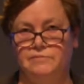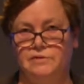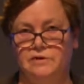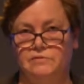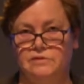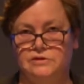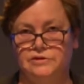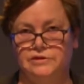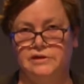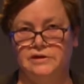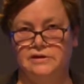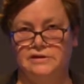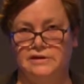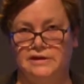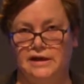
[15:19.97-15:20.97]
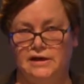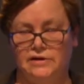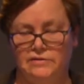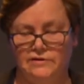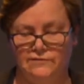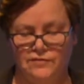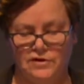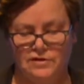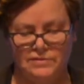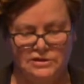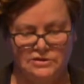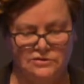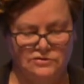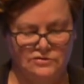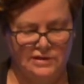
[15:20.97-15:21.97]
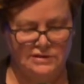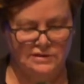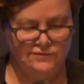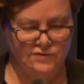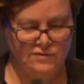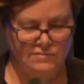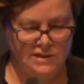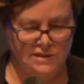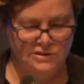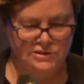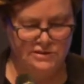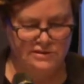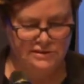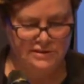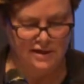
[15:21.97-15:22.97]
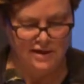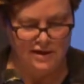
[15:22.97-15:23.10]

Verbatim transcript: but it was looking at how environmental transformations